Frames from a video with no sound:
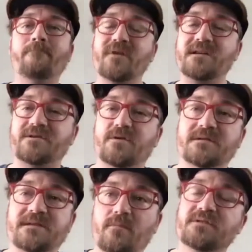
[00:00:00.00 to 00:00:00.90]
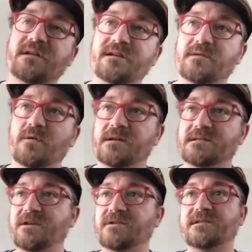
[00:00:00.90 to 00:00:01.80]
But as it turns out, most of these
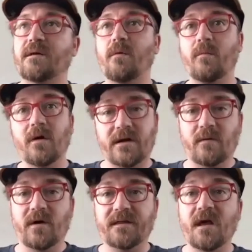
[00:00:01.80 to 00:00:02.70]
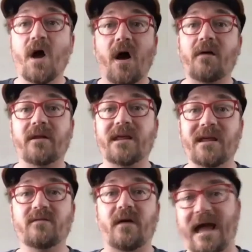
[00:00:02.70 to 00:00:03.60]
organizations that we're working with already
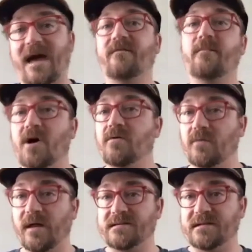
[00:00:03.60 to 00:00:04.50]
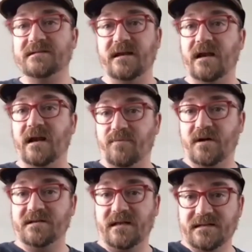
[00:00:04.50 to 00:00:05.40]
either have a Mongo license, like an
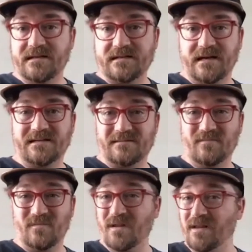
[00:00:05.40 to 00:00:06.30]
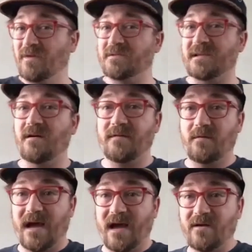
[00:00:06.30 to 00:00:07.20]
enterprise license, and it's really no skin off their
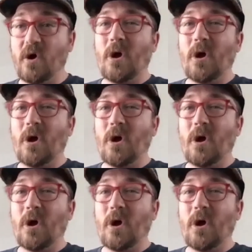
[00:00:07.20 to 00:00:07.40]
back,